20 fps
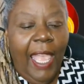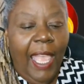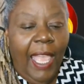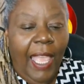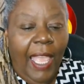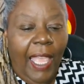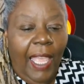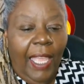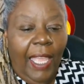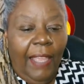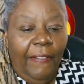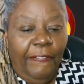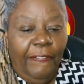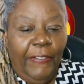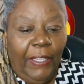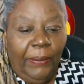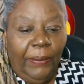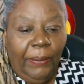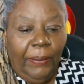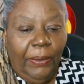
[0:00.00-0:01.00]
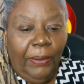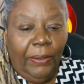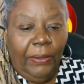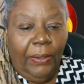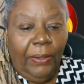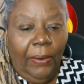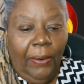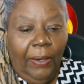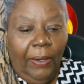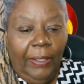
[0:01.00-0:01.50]
Federal
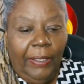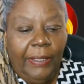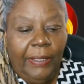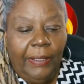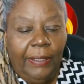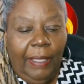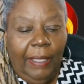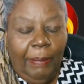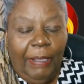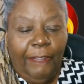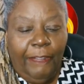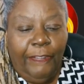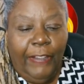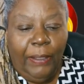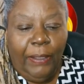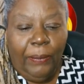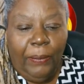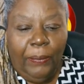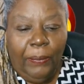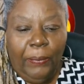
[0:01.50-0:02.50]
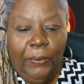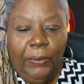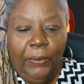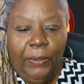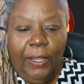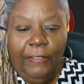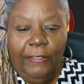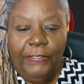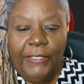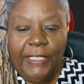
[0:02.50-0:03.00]
Rule of
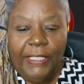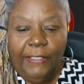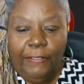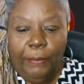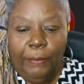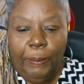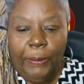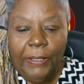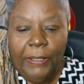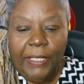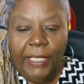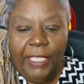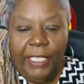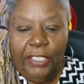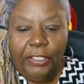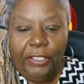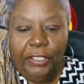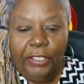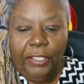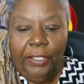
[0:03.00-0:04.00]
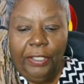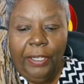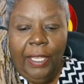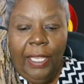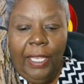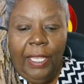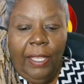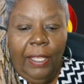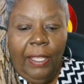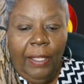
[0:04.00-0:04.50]
Civil Procedure,
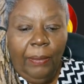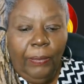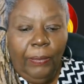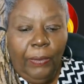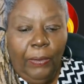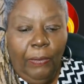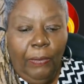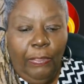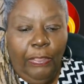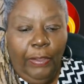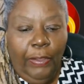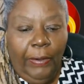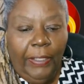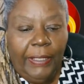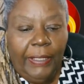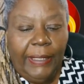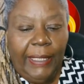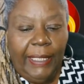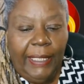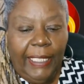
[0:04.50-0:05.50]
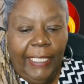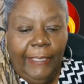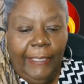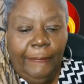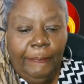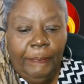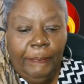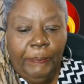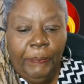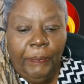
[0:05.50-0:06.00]
Rule 13,
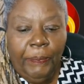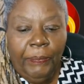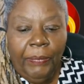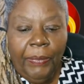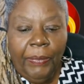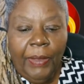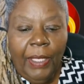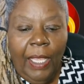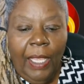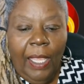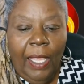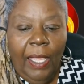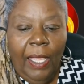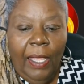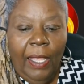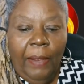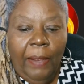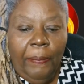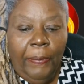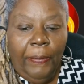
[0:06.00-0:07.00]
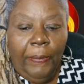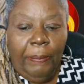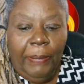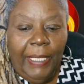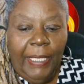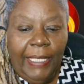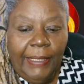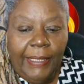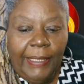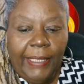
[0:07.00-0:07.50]

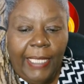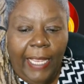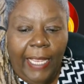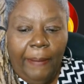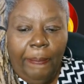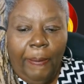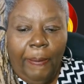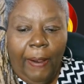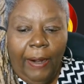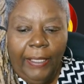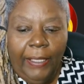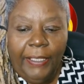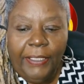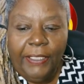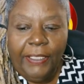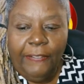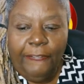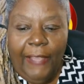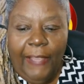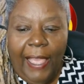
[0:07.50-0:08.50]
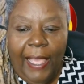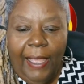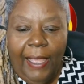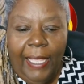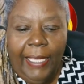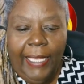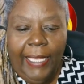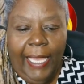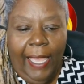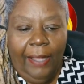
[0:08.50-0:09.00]
permits a party to file a
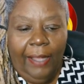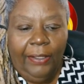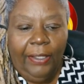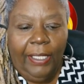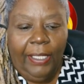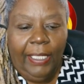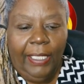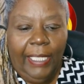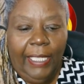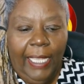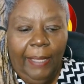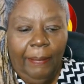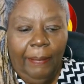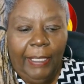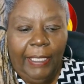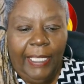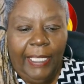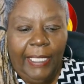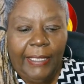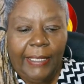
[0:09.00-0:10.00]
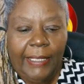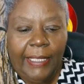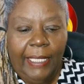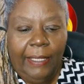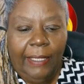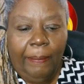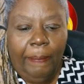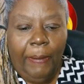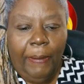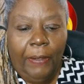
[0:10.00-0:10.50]
counterclaim against an
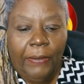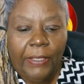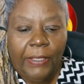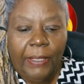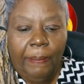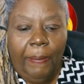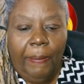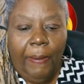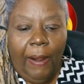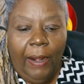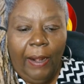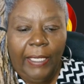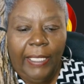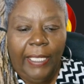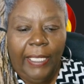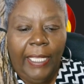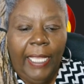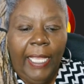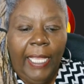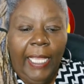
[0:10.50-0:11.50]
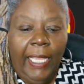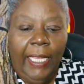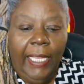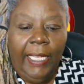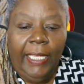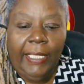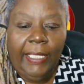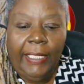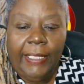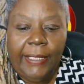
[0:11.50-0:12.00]
opposing party in
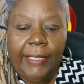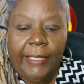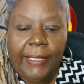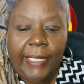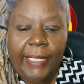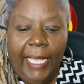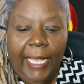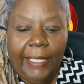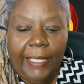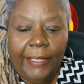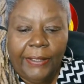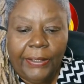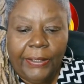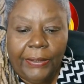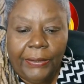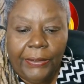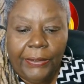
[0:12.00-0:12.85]
its answers.